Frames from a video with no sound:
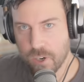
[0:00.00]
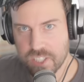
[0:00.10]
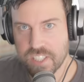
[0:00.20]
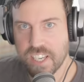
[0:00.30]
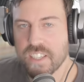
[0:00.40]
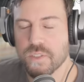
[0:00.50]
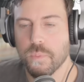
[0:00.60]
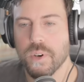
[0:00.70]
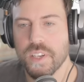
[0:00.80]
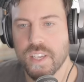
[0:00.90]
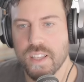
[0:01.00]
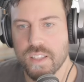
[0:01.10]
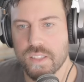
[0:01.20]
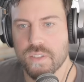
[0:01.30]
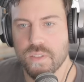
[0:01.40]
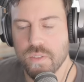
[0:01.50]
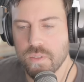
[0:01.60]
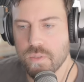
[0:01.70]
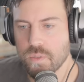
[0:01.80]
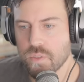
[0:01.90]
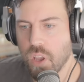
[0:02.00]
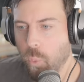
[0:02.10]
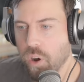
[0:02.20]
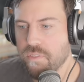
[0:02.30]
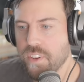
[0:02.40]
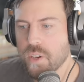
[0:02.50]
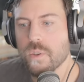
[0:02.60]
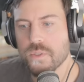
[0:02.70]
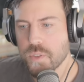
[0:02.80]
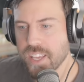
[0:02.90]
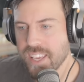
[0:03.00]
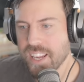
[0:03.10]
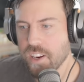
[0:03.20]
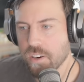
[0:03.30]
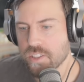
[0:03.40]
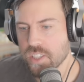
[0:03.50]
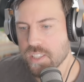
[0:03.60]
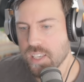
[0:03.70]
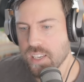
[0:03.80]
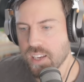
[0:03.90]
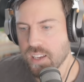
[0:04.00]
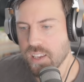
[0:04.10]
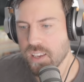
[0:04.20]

Argentina is breaking this news, what vehicles do they get in Argentina?